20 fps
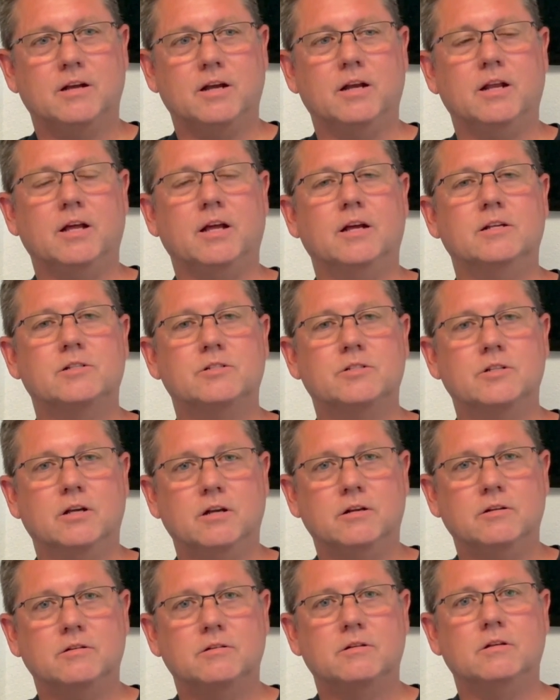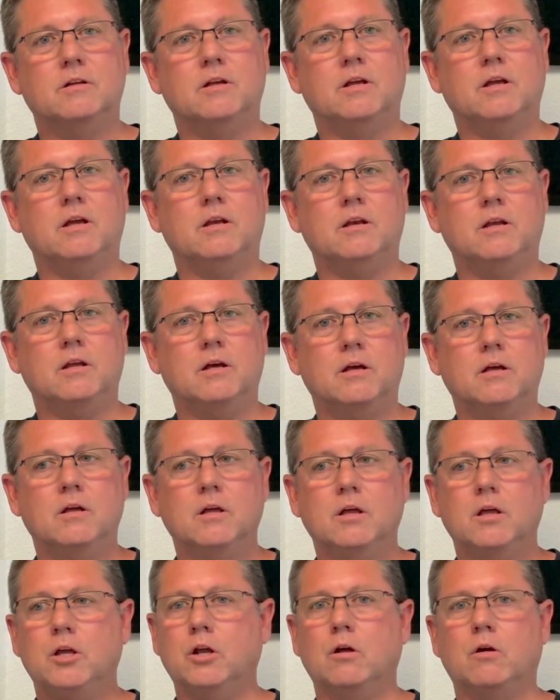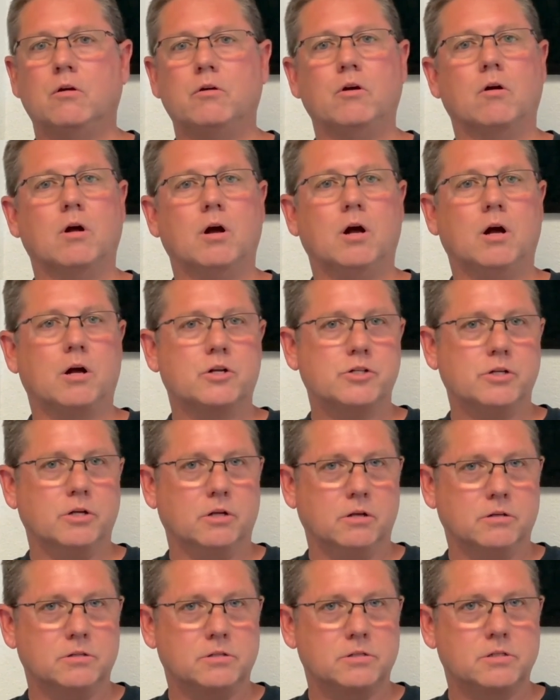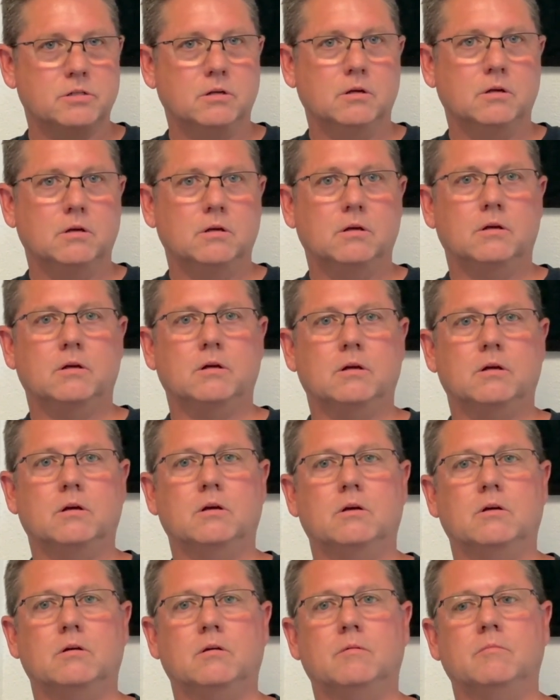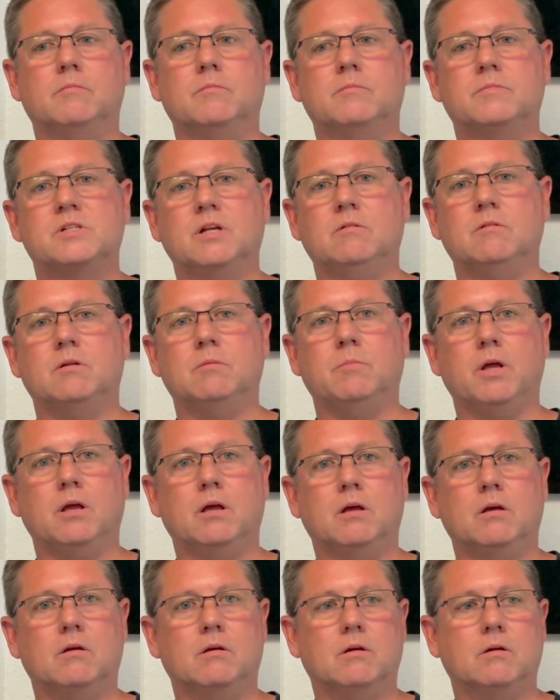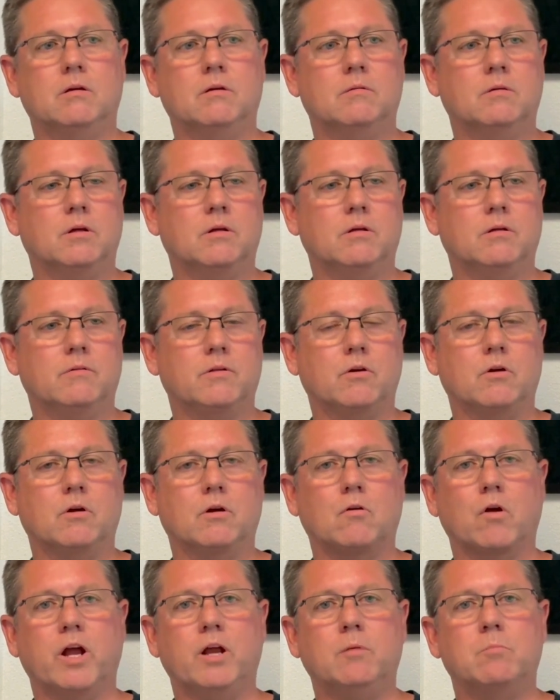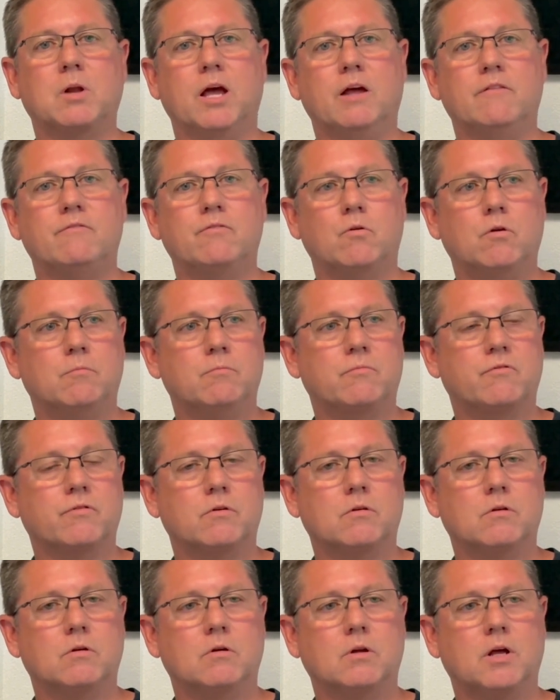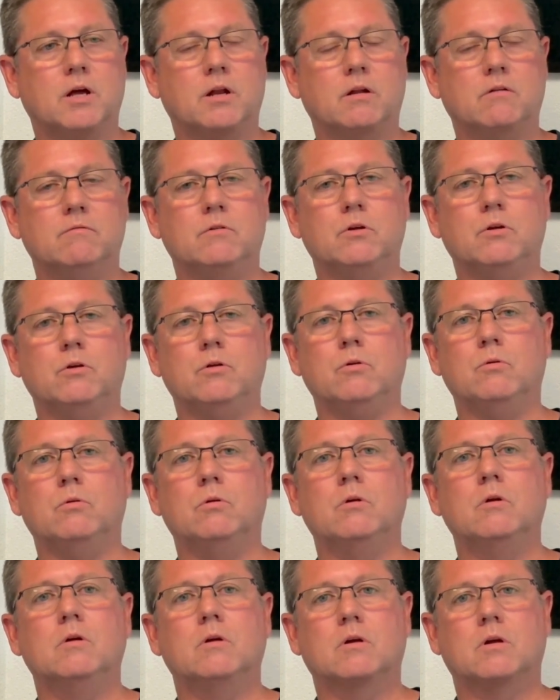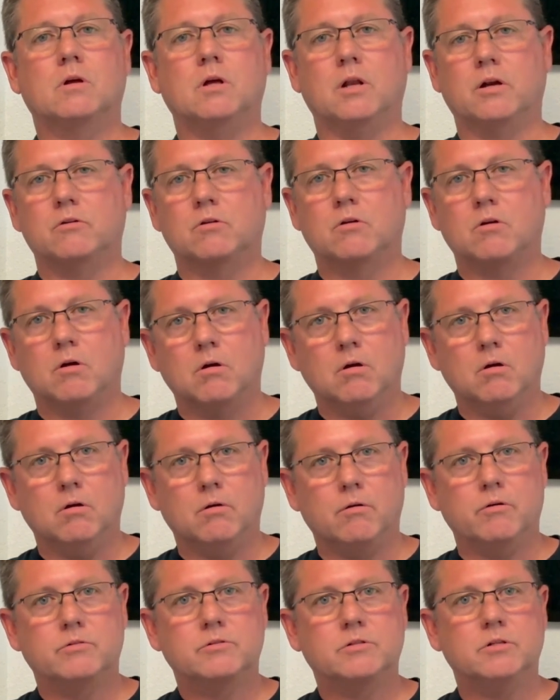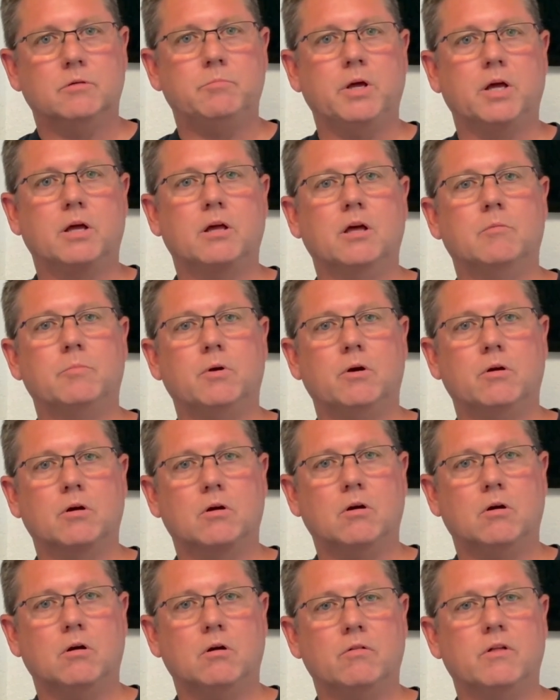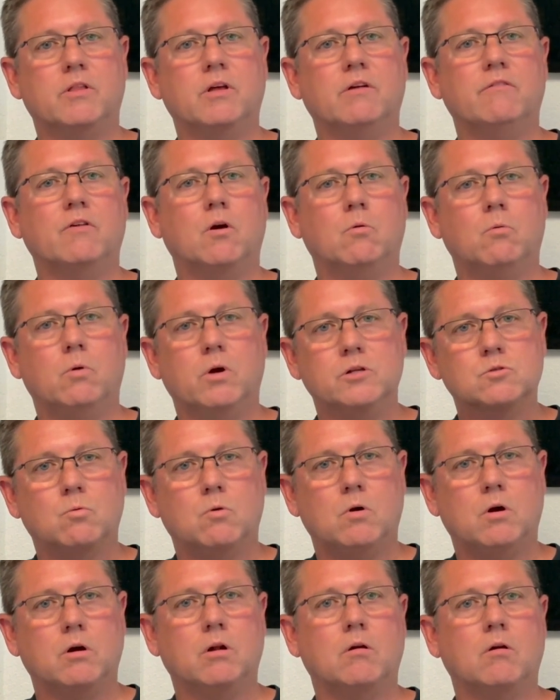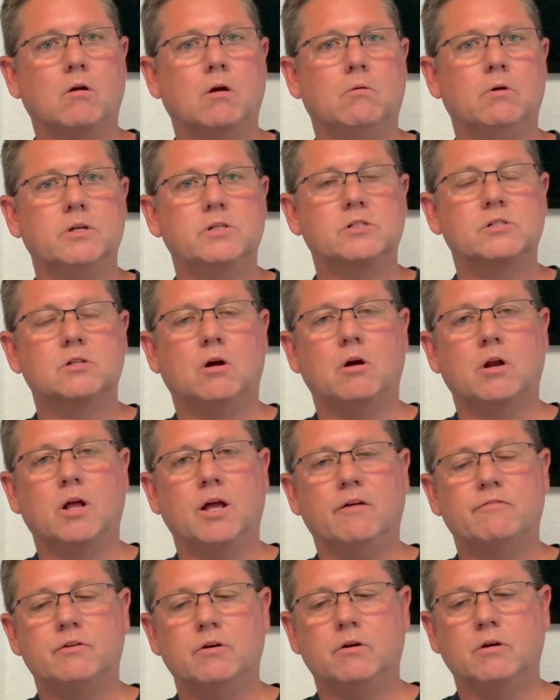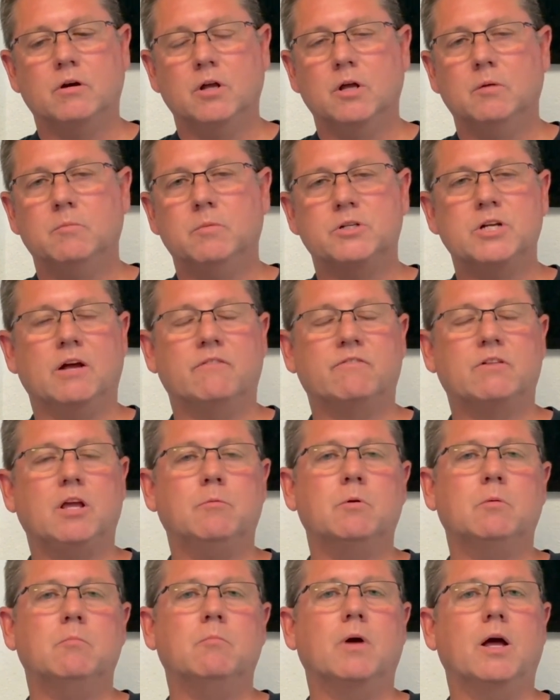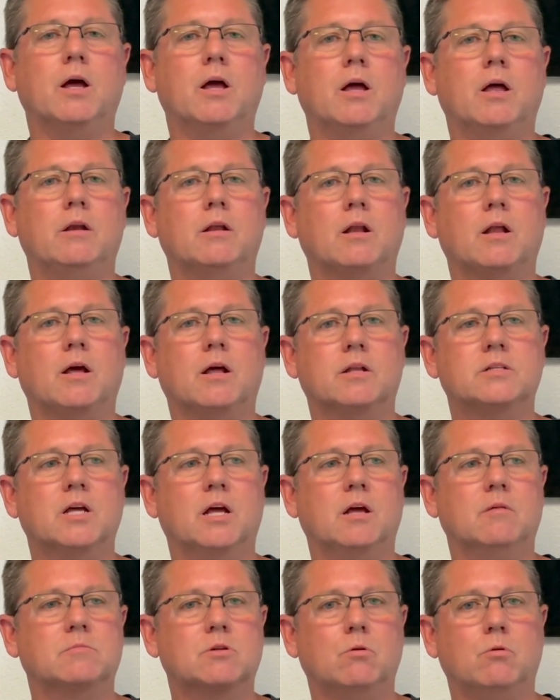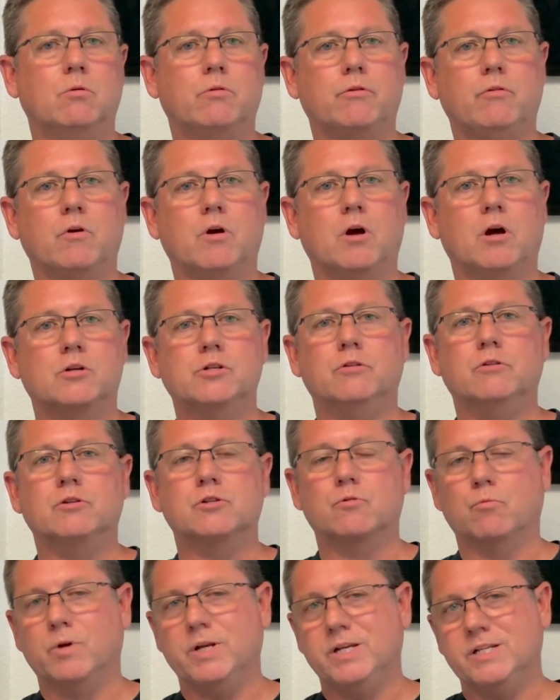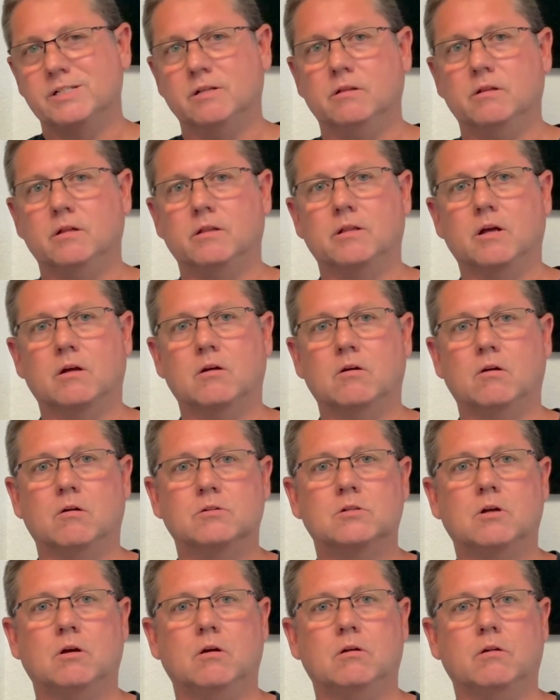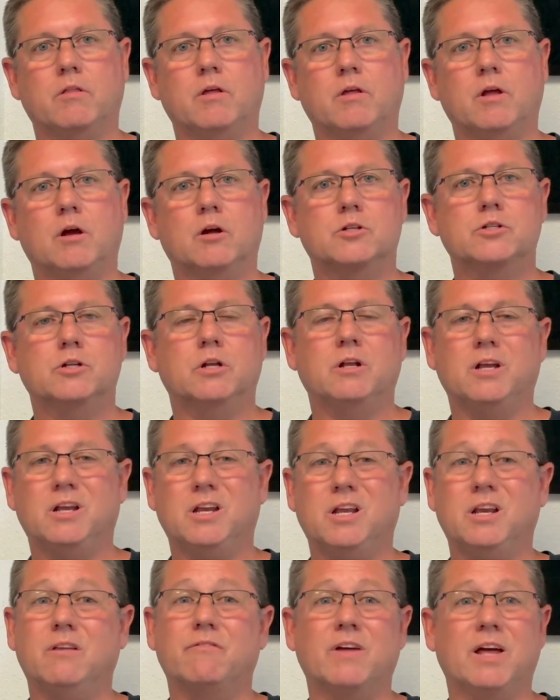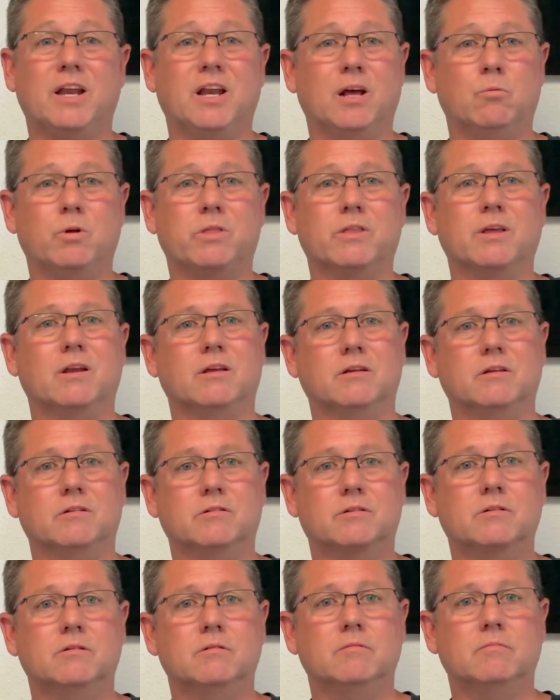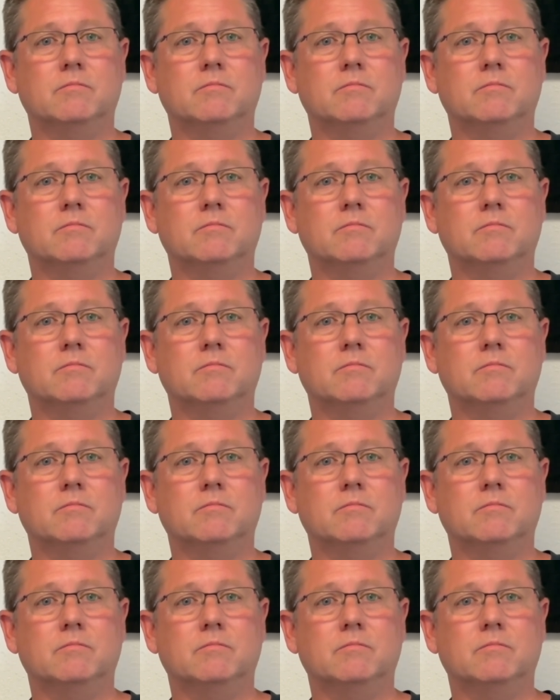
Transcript: It has changed. And, you know, your auctions seem to be they're a great platform for a lot of new collector car owners to pick up on a car that they've always wanted or always sought after. But you have to keep in mind, a lot of times going through the auction, there's a reason that car's gone to the auction, and you need to find out what that is.